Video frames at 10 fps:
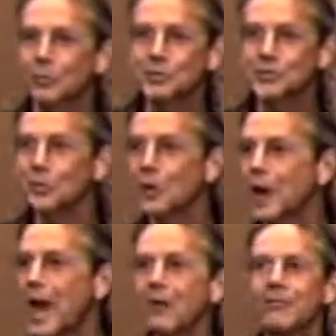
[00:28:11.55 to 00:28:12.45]
What's going
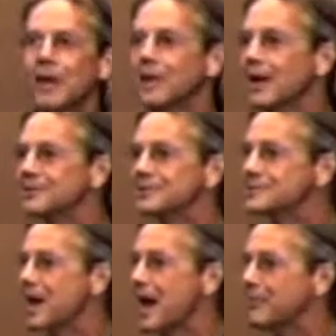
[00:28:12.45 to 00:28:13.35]
on? How have I allowed
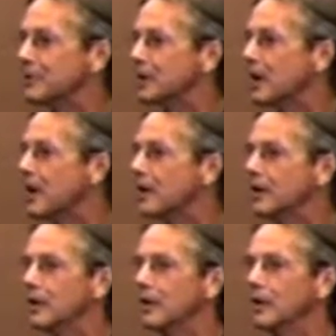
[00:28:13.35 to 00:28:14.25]
this to happen, God?
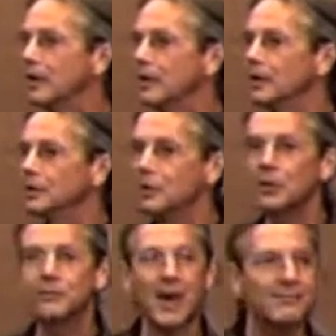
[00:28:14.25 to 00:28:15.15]
You know,
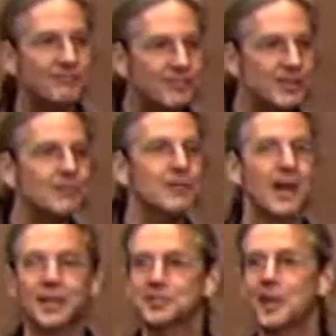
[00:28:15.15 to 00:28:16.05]
and if I feel
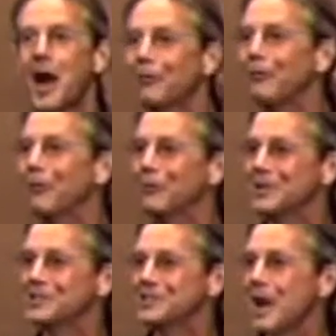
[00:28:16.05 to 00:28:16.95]
like it's not warm
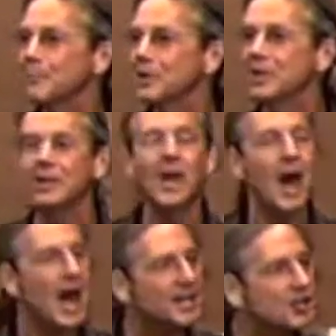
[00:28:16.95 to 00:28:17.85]
and it's not beating,
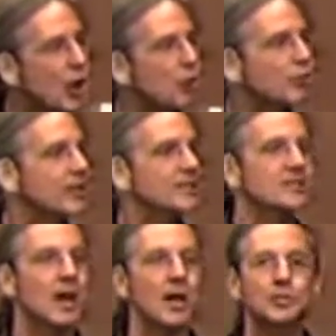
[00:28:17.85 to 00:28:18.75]
I know that
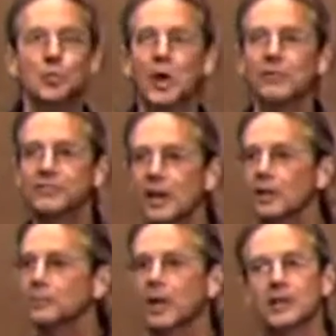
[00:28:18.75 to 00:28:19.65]
it's God's way of
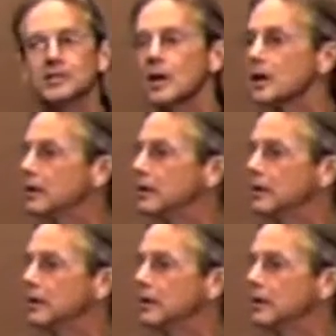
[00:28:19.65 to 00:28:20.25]
telling me, hey, John,